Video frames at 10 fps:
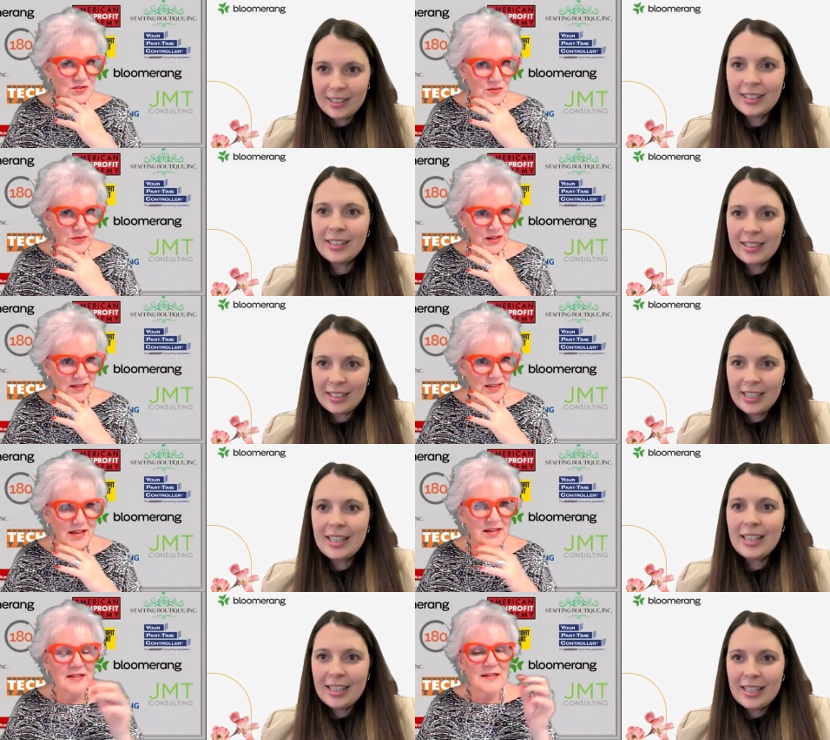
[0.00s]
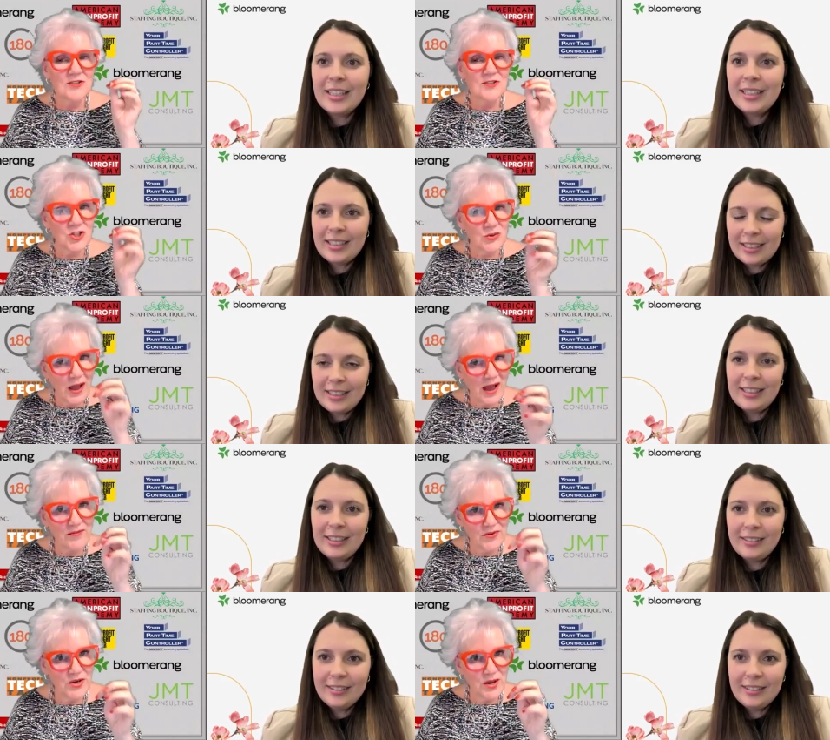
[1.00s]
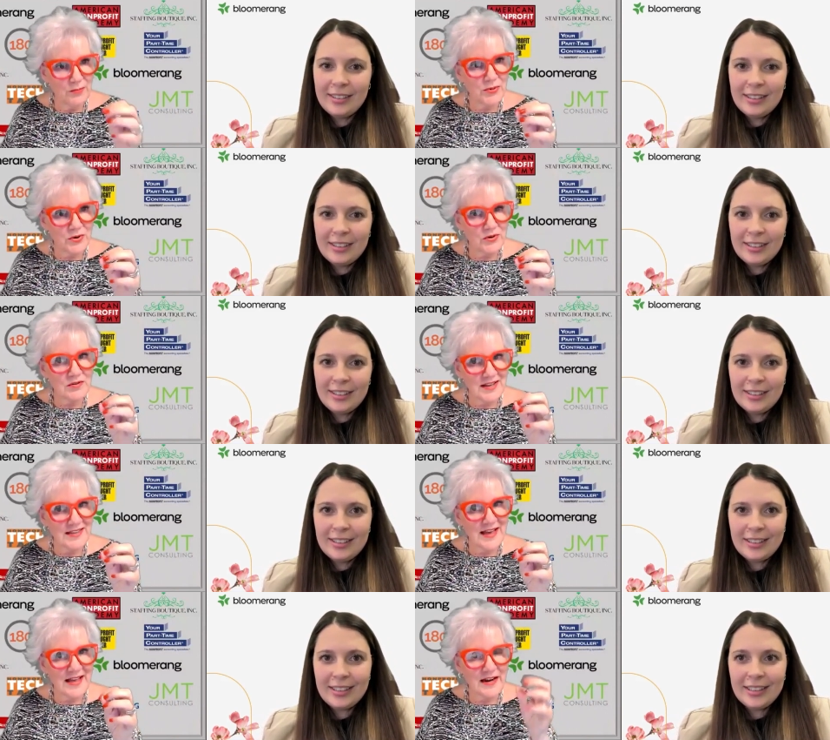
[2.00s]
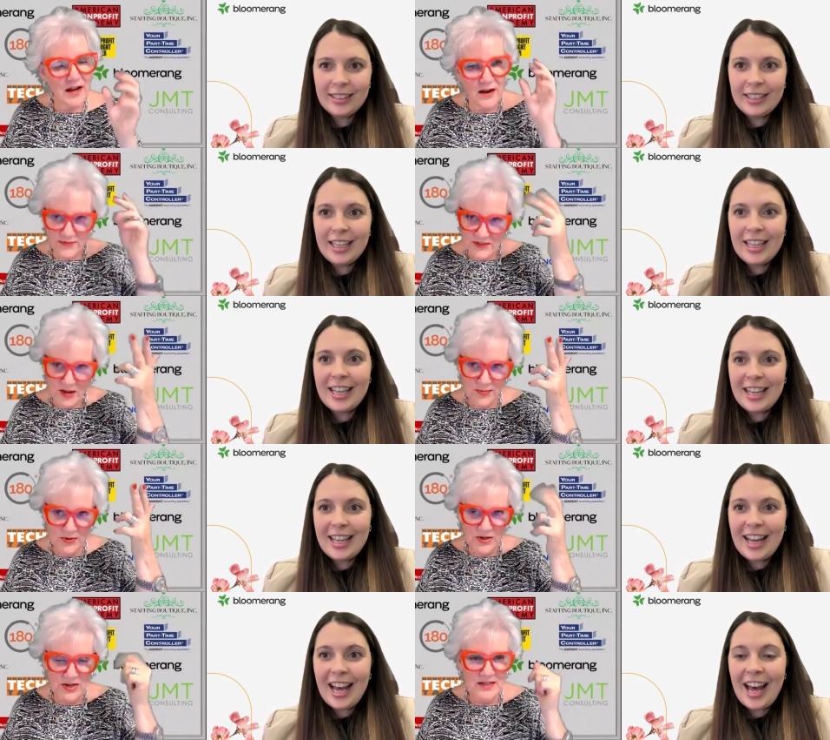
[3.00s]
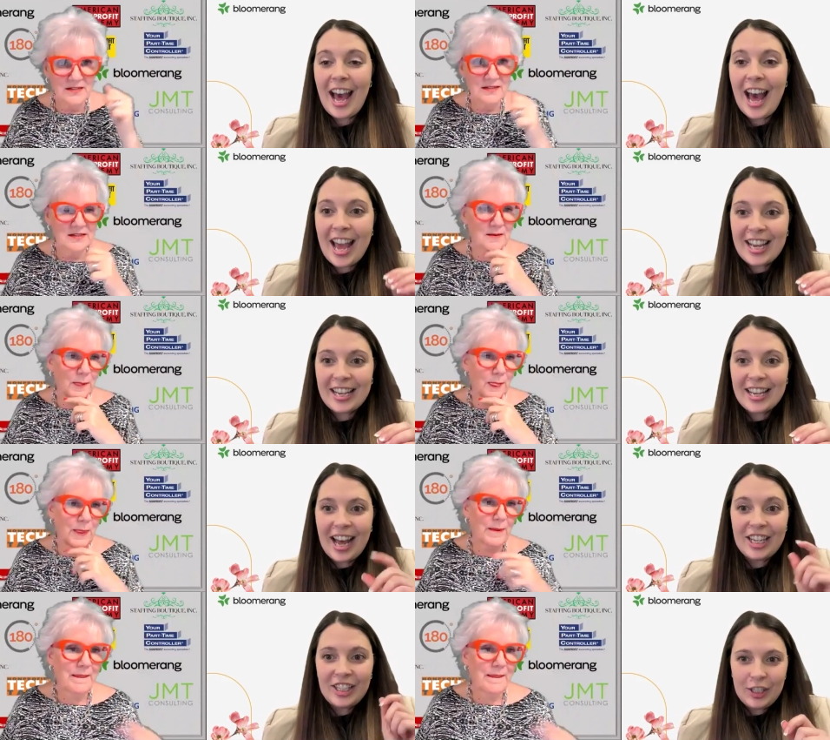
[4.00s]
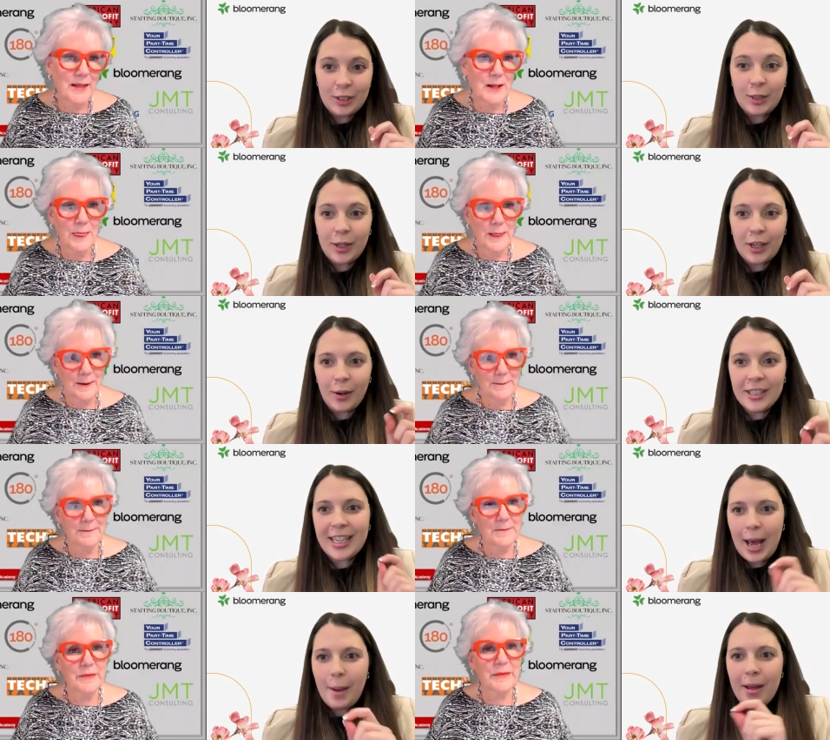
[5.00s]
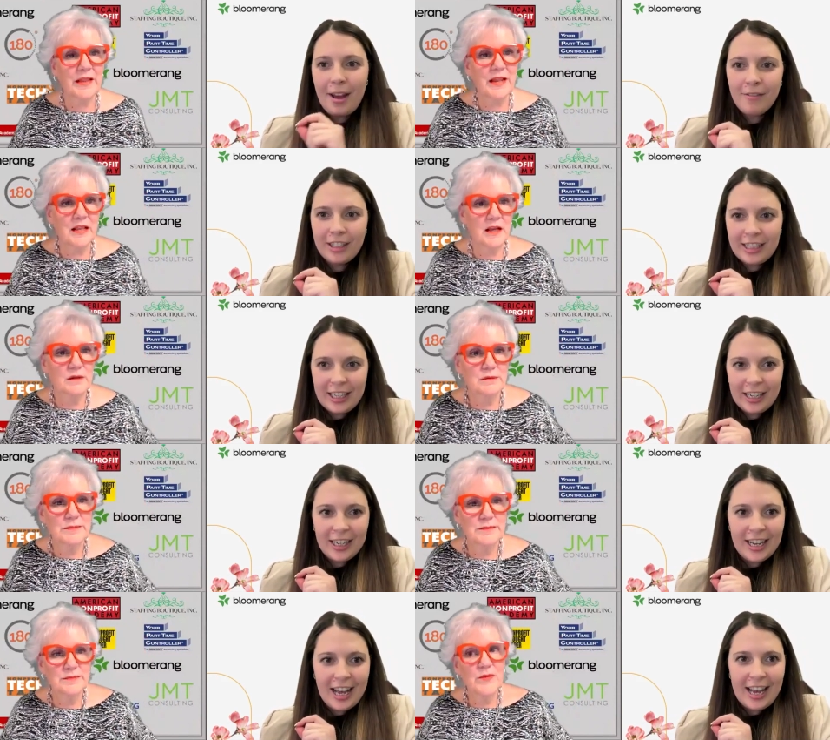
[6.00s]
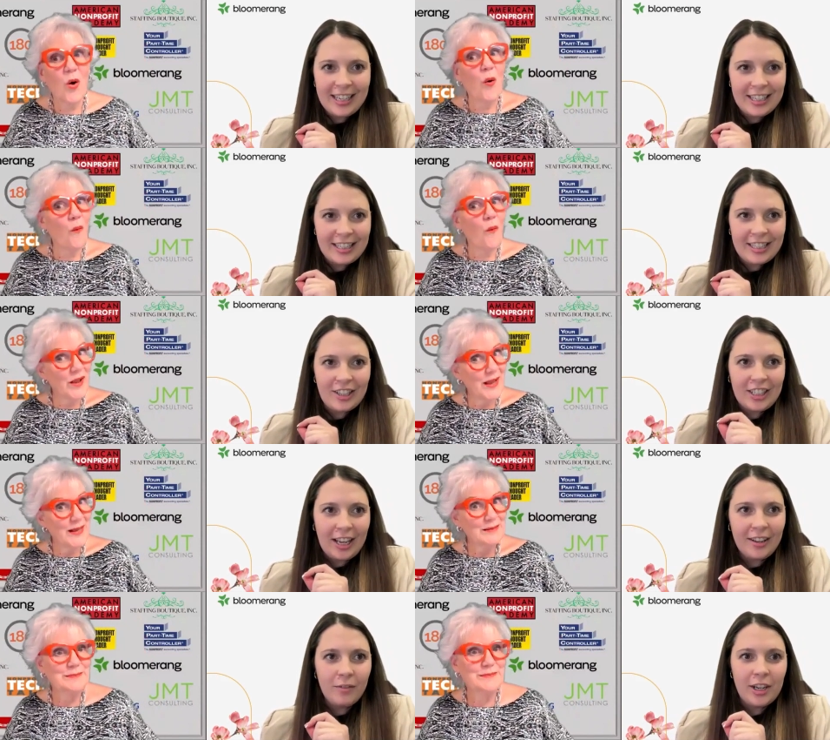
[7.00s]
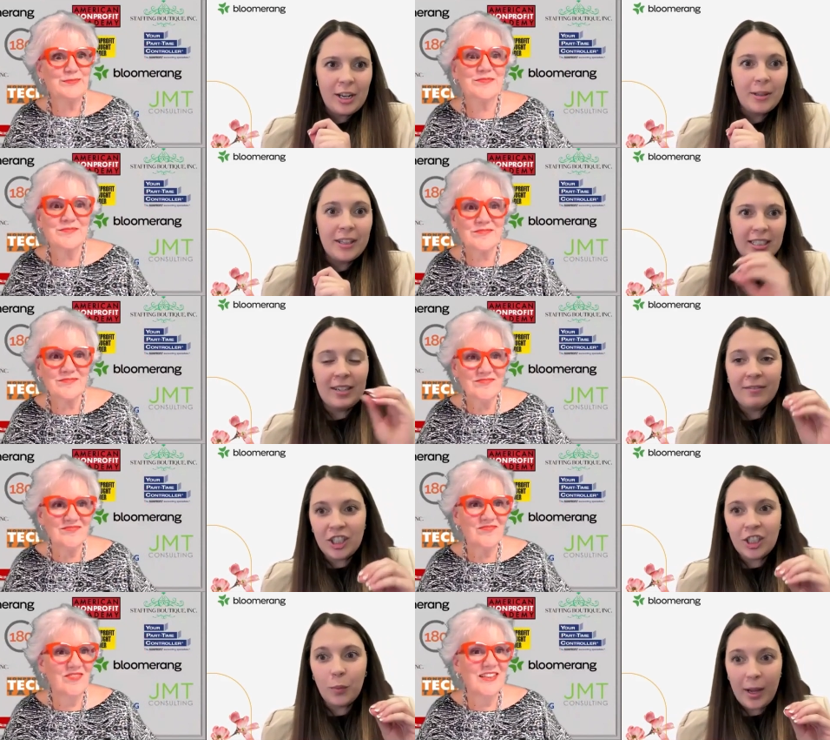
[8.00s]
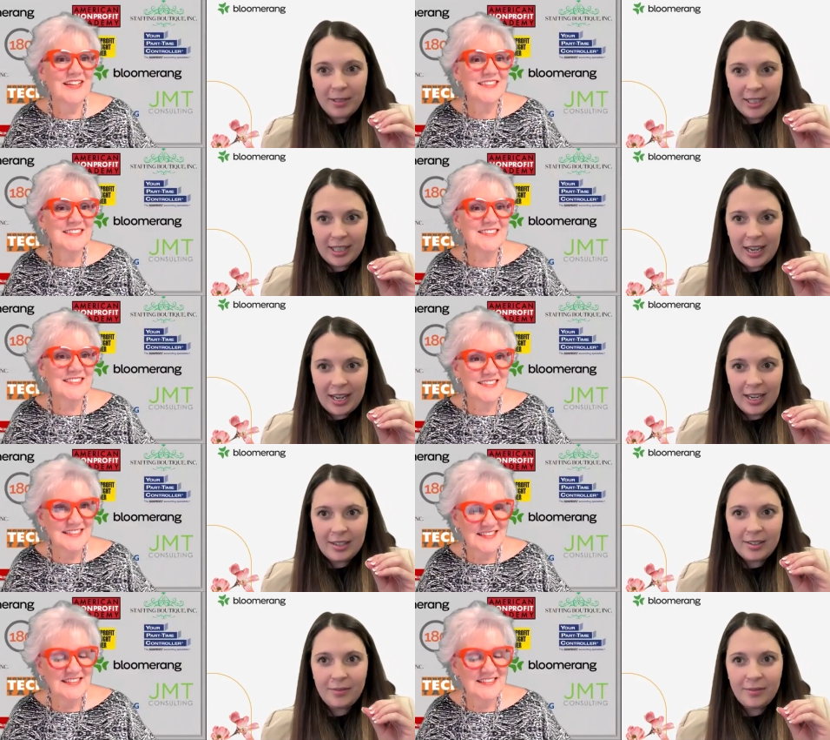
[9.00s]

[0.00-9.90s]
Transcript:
Speaker 1: or something like that. Do you have a number like that off the top of your head?
Speaker 2: I I do. So it goes up every year. I can check it for you, but there's an official website